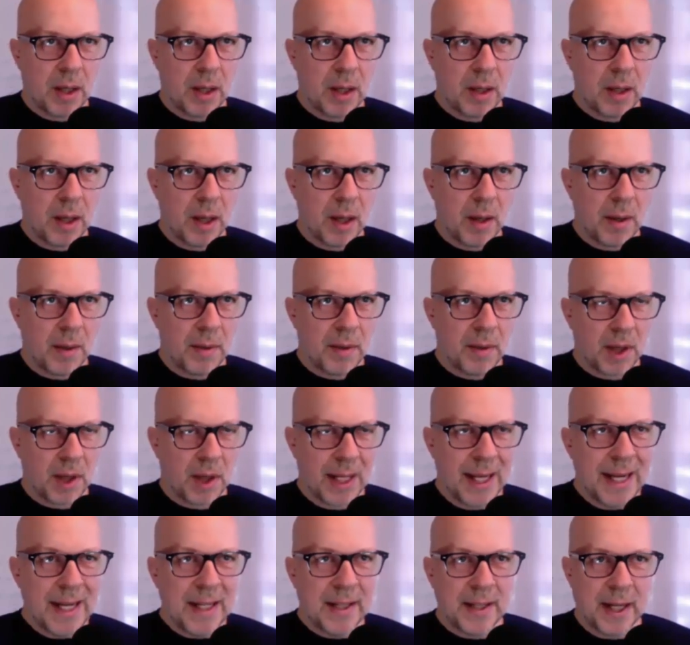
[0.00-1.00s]

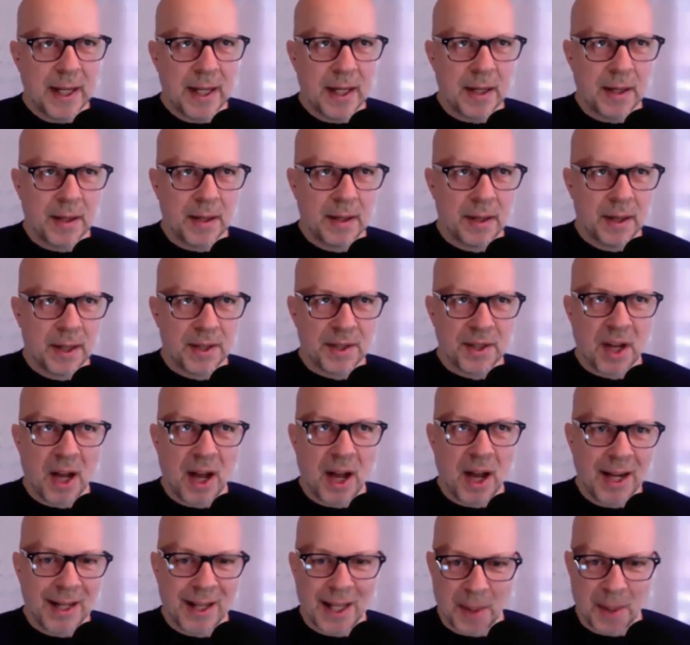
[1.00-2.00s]
LinkedIn is
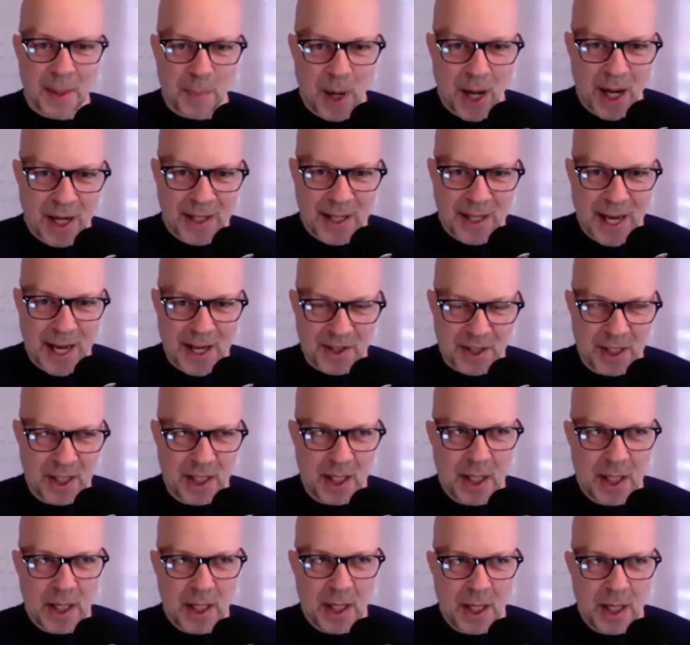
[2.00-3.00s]
kind of like
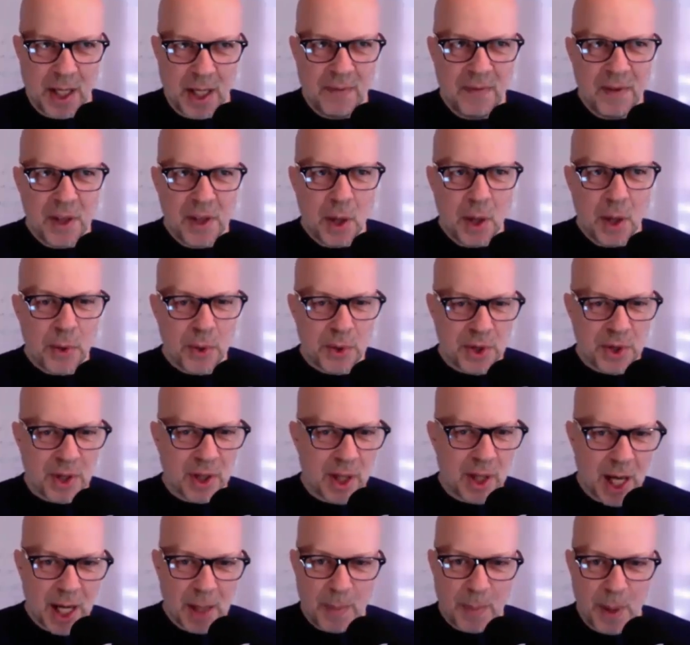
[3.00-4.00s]
podcasting. Even though there's a
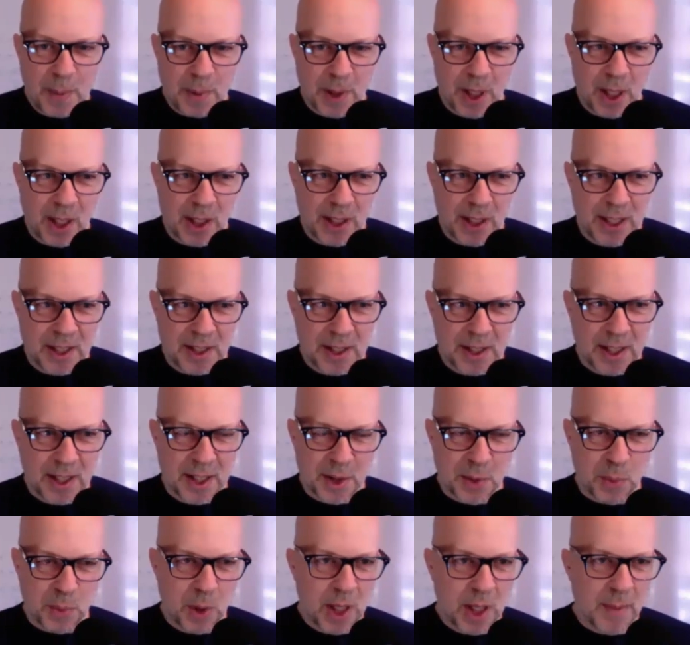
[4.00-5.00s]
lot of people on LinkedIn,
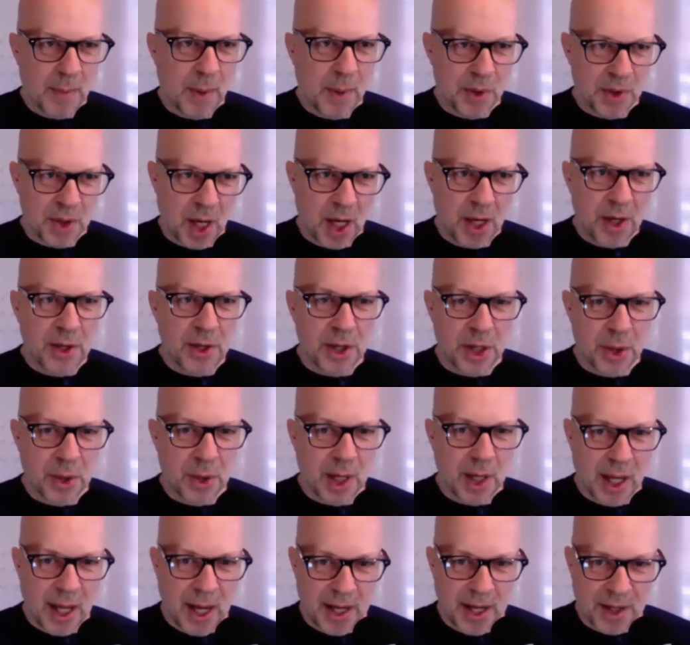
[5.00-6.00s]
it's one of the most
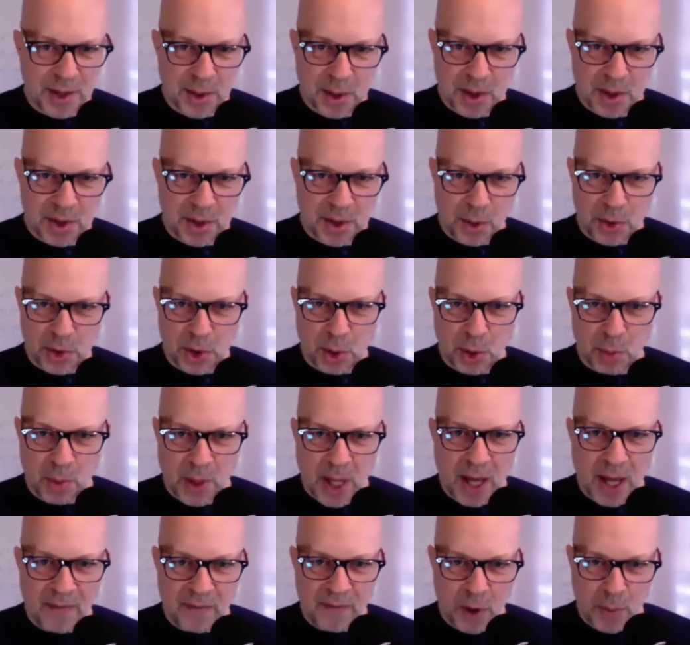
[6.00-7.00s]
underutilized social
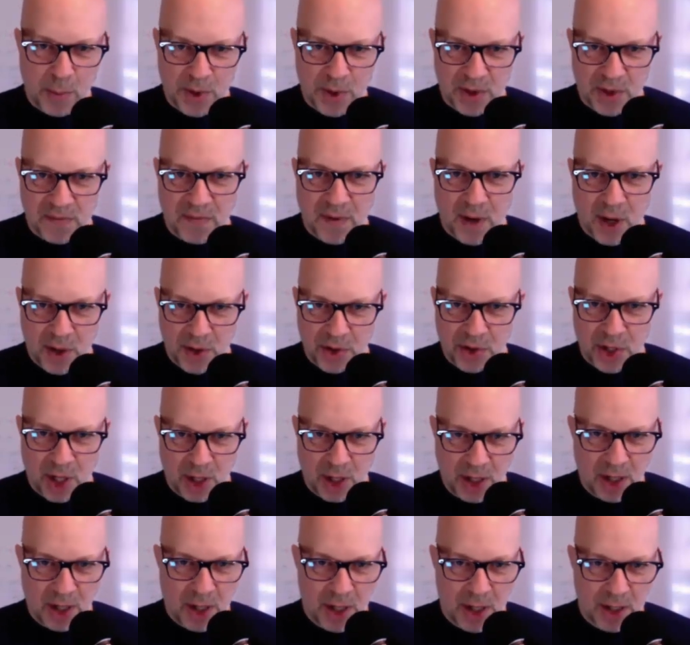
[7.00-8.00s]
platforms as far as
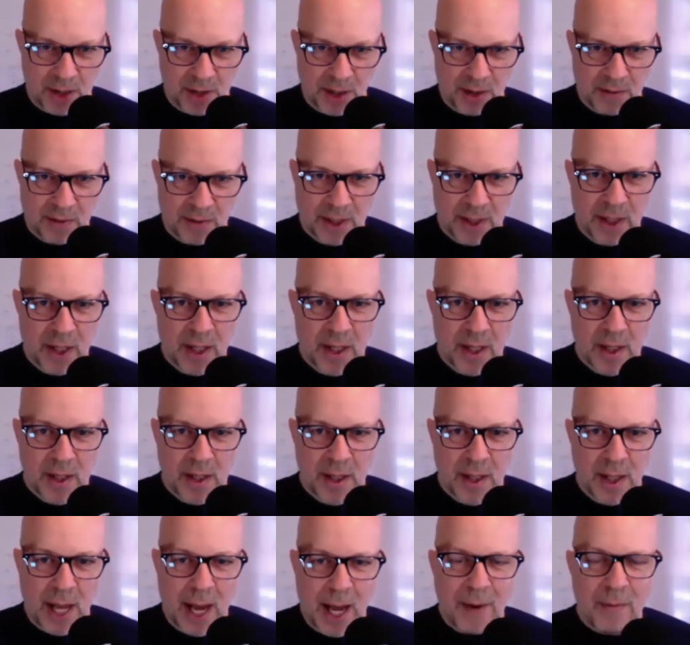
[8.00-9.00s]
sharing content, right?
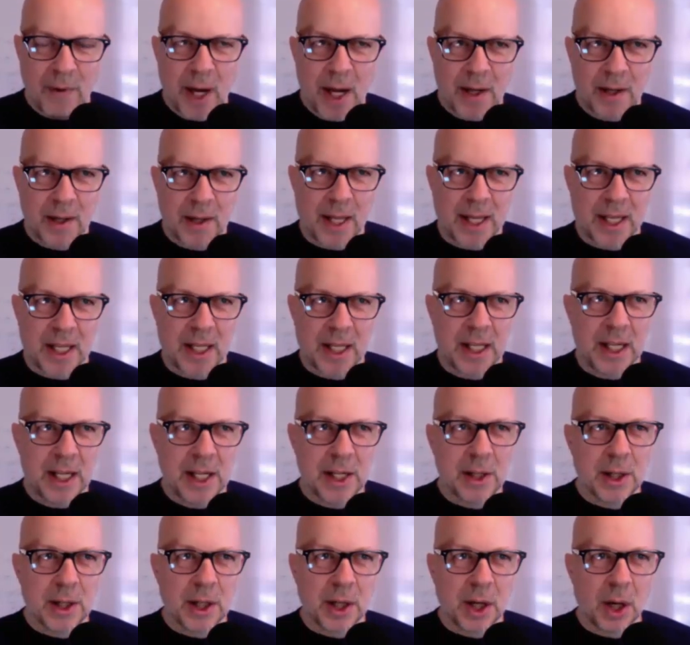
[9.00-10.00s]
I read like a
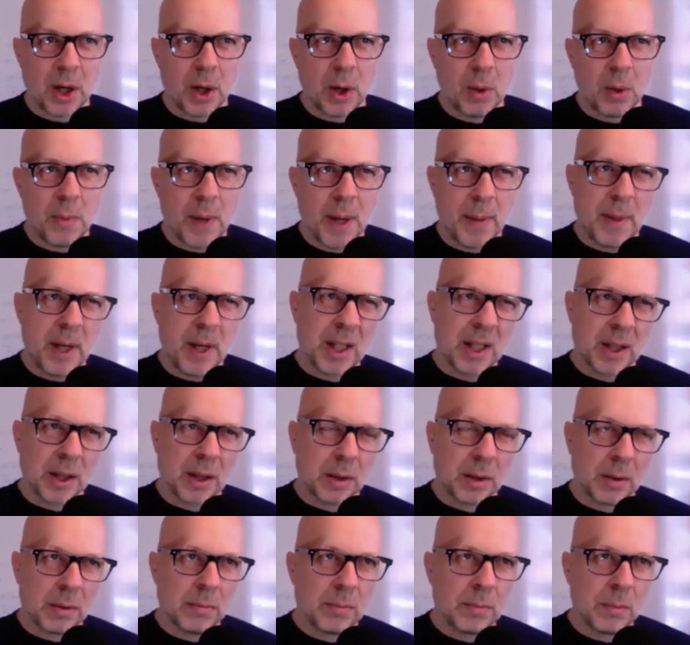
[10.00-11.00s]
year ago, maybe a
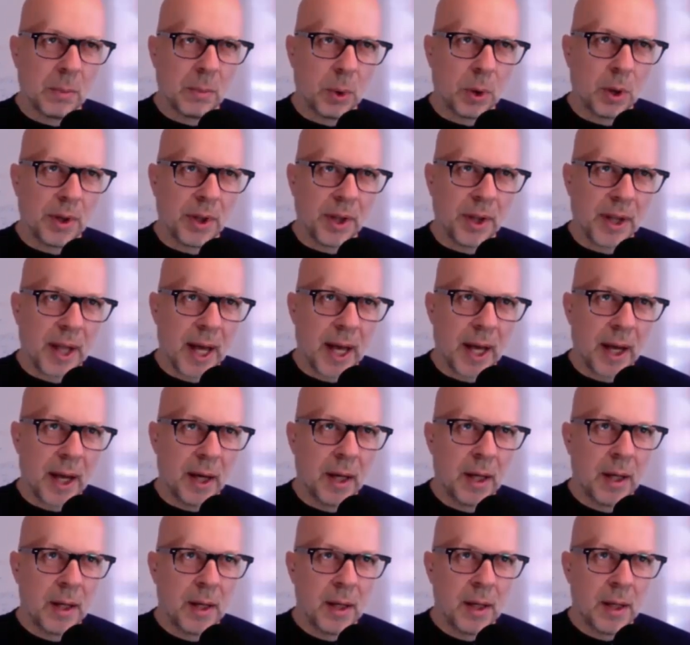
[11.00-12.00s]
little more than that,
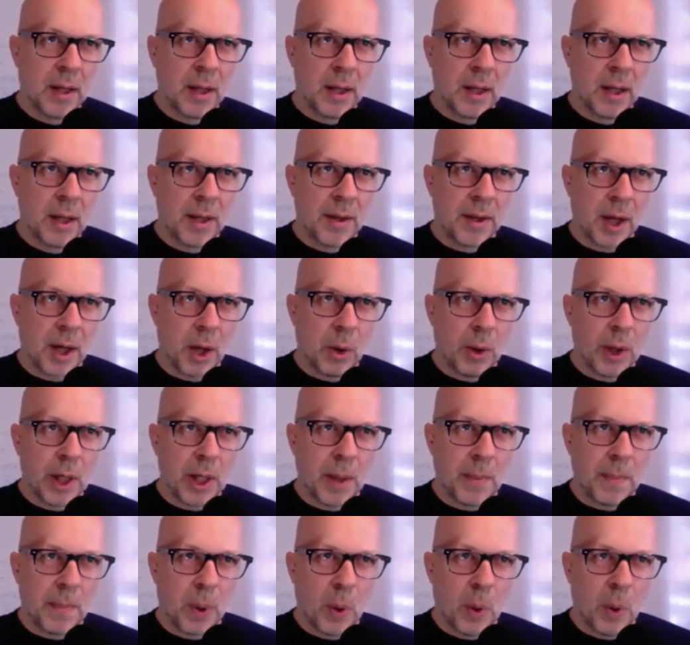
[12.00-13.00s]
that only
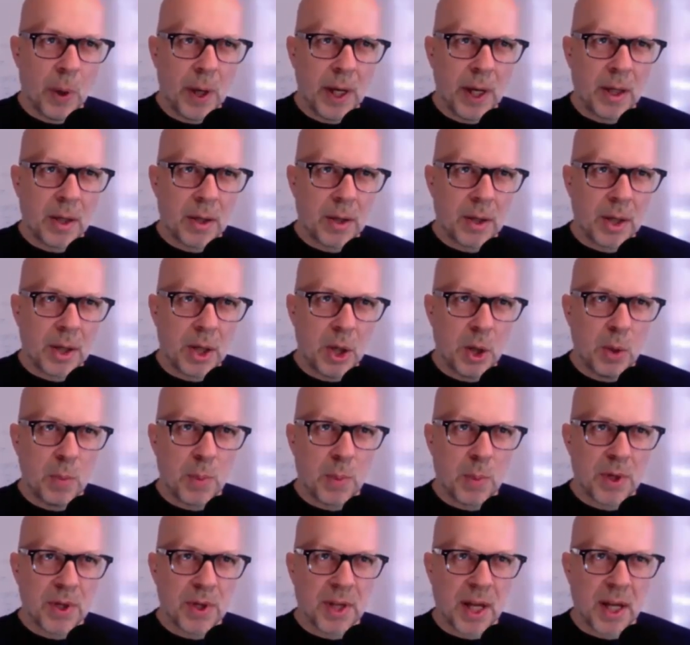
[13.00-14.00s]

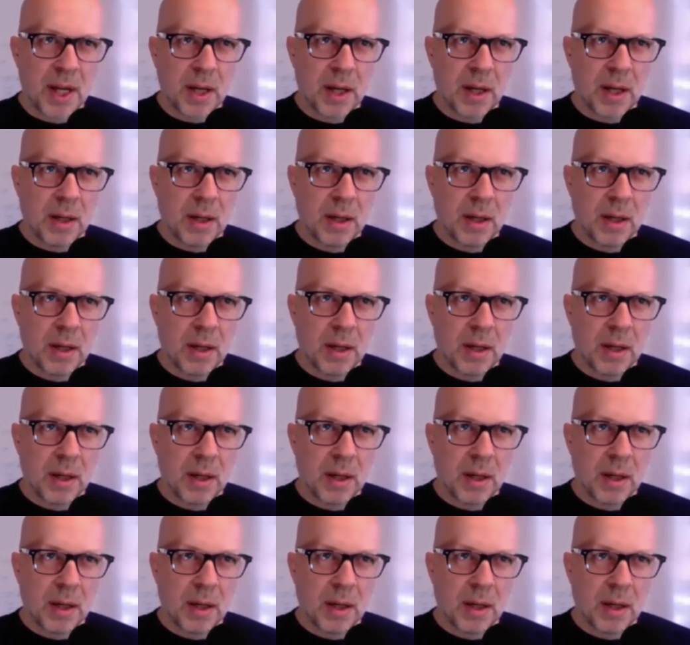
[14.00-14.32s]
0.2%